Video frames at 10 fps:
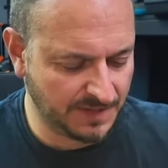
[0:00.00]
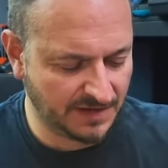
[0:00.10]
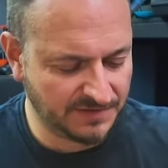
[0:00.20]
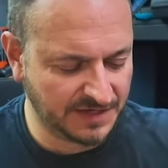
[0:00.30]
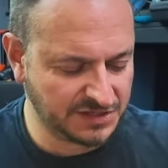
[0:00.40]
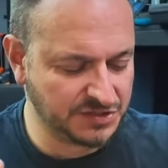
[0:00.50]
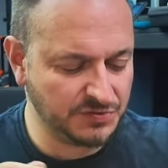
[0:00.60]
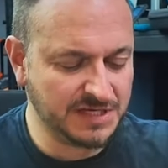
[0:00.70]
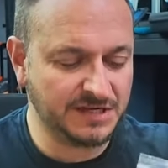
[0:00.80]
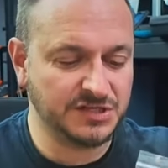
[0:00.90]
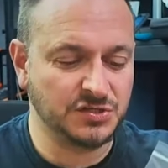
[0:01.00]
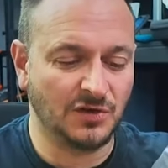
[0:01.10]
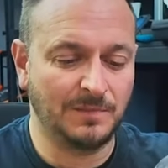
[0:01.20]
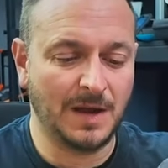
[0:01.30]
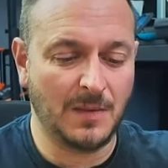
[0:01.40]
you know, things do tend to
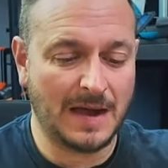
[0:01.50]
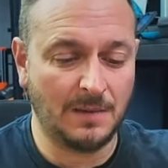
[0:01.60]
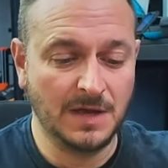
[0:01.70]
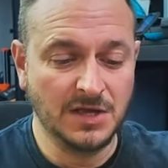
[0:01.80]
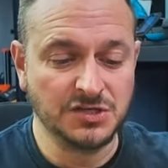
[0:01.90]
sort of blow out.